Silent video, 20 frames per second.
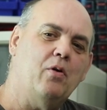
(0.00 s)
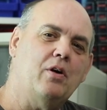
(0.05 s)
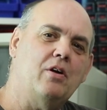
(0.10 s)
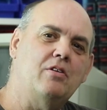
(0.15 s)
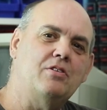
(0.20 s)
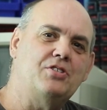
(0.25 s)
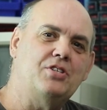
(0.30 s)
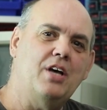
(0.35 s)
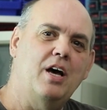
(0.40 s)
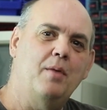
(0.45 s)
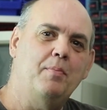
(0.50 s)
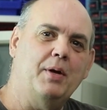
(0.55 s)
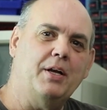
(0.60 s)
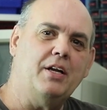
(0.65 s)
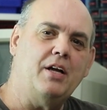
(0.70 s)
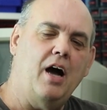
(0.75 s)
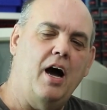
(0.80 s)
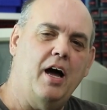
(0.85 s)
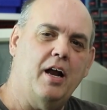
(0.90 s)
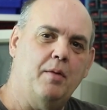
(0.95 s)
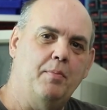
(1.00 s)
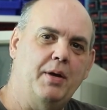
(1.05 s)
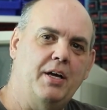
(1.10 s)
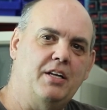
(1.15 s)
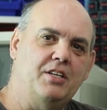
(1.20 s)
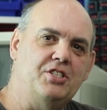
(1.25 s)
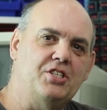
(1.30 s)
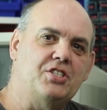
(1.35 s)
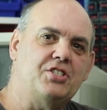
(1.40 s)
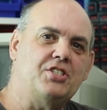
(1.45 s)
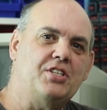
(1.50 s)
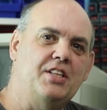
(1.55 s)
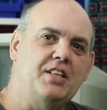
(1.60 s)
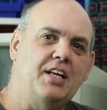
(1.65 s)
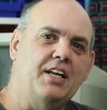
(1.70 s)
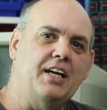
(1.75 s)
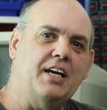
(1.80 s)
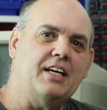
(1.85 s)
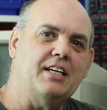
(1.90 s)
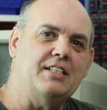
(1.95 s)
ordered some and got them in just in
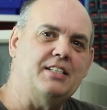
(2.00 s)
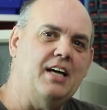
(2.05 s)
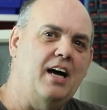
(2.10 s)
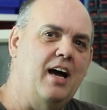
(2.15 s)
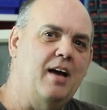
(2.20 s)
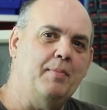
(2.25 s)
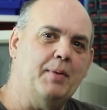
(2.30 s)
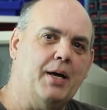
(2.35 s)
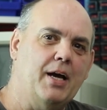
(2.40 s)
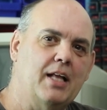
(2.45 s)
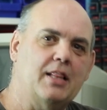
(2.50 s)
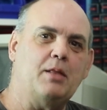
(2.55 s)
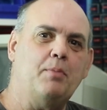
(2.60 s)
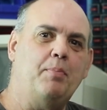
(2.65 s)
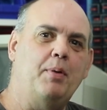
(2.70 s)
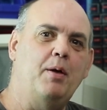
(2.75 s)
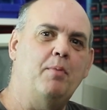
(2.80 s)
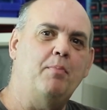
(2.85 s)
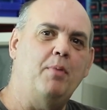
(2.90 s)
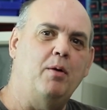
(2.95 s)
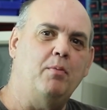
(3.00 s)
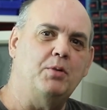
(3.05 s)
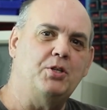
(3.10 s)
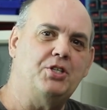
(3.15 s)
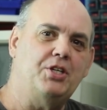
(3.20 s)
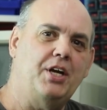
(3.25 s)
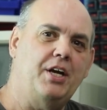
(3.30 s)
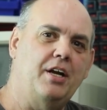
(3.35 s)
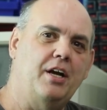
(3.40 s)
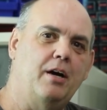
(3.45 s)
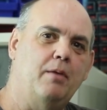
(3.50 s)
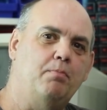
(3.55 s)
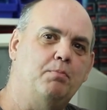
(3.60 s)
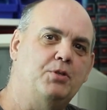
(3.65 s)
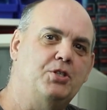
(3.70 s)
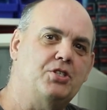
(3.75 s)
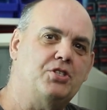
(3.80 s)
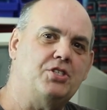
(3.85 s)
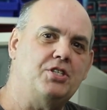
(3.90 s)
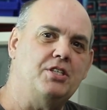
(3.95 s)
the nick of time and got the pinball machine up
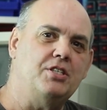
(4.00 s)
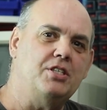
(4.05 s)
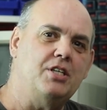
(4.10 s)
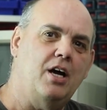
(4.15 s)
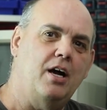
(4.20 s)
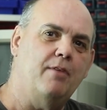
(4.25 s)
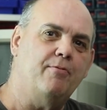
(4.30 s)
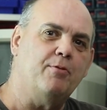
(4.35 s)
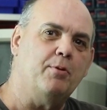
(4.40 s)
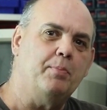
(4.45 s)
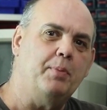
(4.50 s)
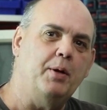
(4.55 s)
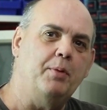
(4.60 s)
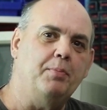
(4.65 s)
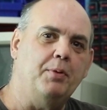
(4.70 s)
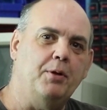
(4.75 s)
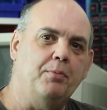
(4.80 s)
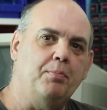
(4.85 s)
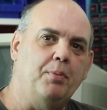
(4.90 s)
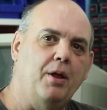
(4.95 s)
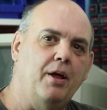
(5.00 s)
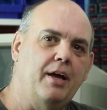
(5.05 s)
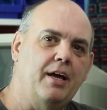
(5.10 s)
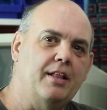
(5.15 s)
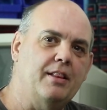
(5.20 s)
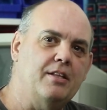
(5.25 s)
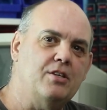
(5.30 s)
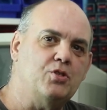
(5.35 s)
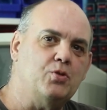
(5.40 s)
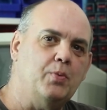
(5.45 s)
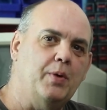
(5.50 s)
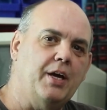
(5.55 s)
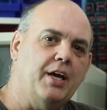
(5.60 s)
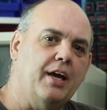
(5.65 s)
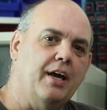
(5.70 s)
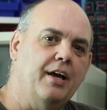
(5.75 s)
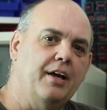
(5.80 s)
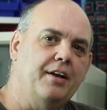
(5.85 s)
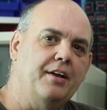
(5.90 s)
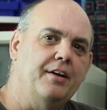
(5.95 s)
just in time for people to play it this
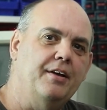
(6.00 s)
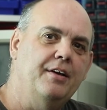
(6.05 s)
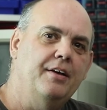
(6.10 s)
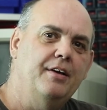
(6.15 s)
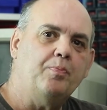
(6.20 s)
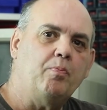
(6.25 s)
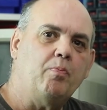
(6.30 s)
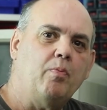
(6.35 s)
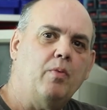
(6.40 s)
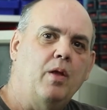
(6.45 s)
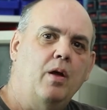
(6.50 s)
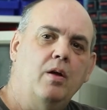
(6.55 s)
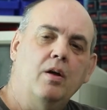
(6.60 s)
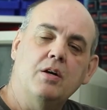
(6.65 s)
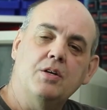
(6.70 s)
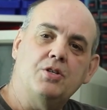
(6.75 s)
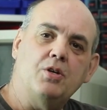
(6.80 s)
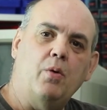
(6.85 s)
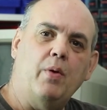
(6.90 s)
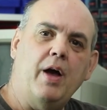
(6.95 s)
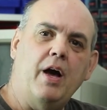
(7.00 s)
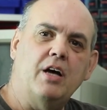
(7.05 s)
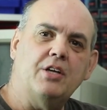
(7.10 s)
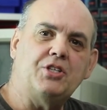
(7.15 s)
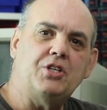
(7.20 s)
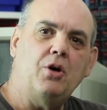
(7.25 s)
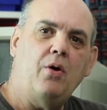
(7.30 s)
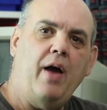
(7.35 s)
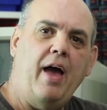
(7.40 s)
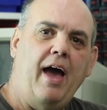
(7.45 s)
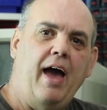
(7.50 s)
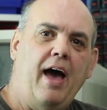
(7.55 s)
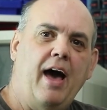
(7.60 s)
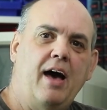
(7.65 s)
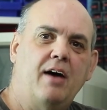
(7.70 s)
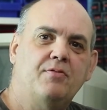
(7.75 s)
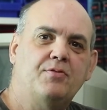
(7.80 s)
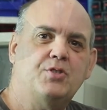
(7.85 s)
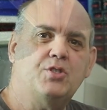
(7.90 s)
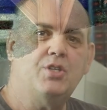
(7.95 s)
weekend. So we also have